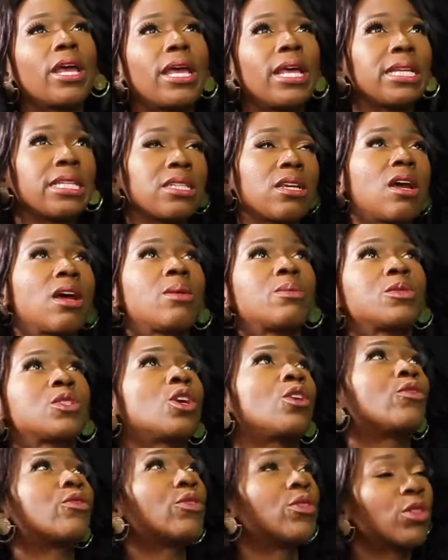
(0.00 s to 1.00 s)
In terms
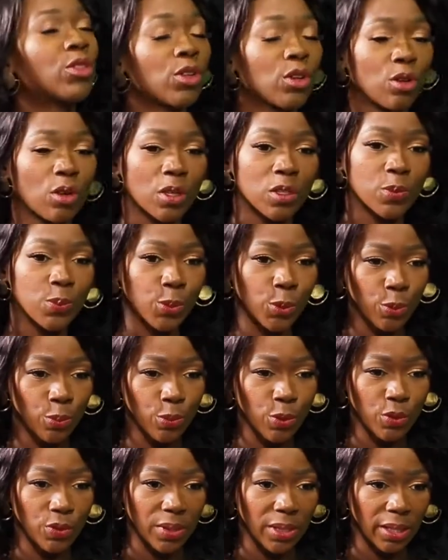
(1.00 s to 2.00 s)
of the gospel
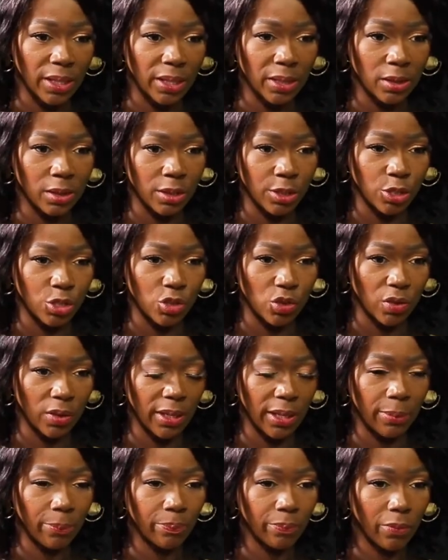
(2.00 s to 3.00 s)
music
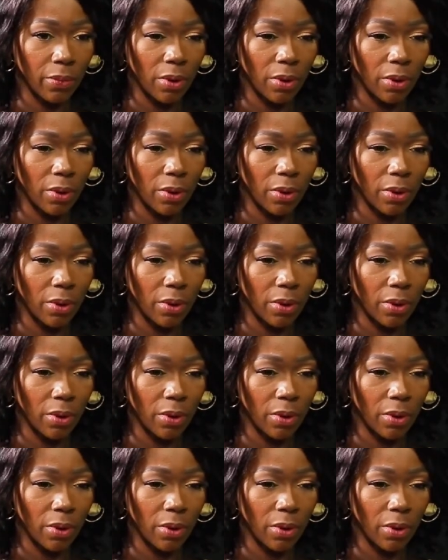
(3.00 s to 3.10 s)
industry,